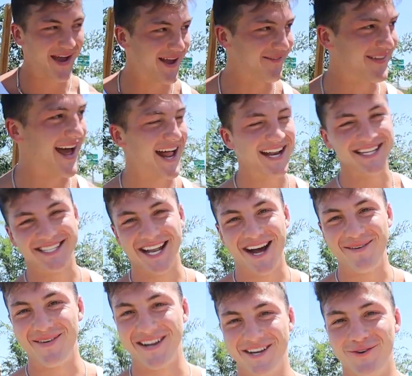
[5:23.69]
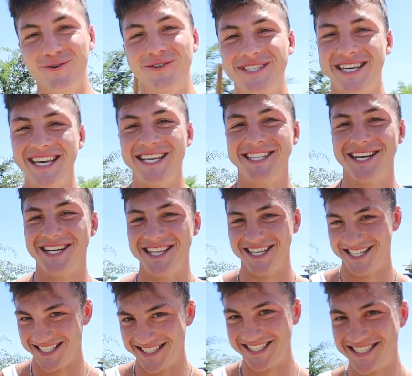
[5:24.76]
But that is not my, whose It's not a
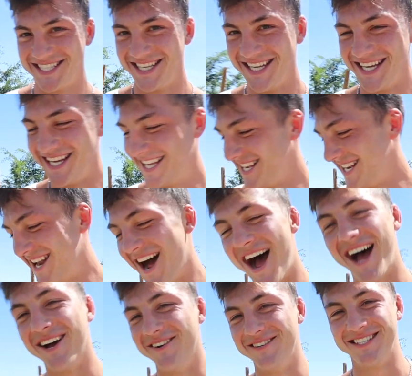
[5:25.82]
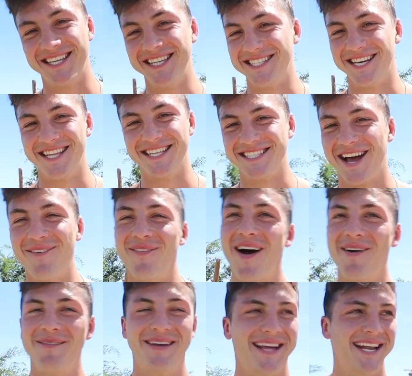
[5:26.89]
prank, I got it. Nah, whose keys are these? I'm
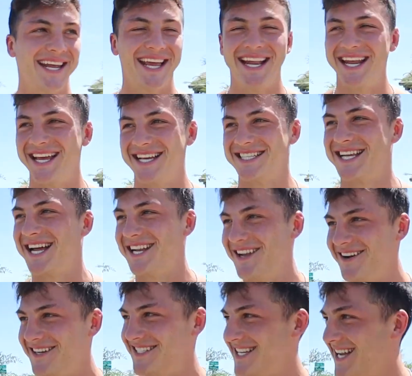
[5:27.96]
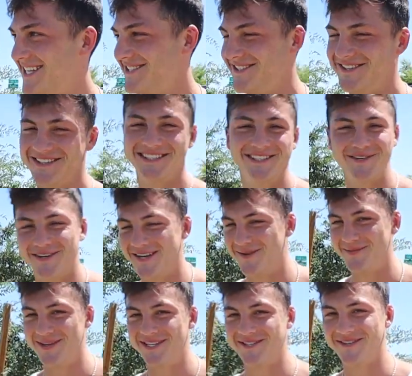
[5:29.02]
not even gonna get in because I know it's not true. It's too good. To
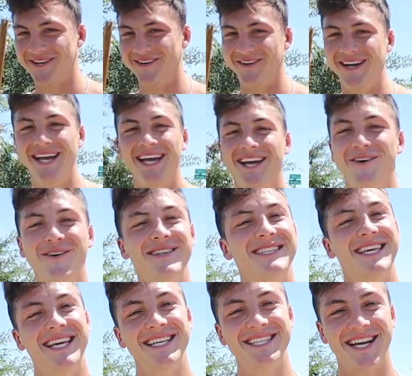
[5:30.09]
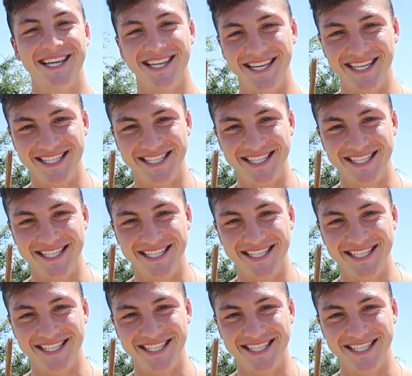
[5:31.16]
get in! Whose keys are these?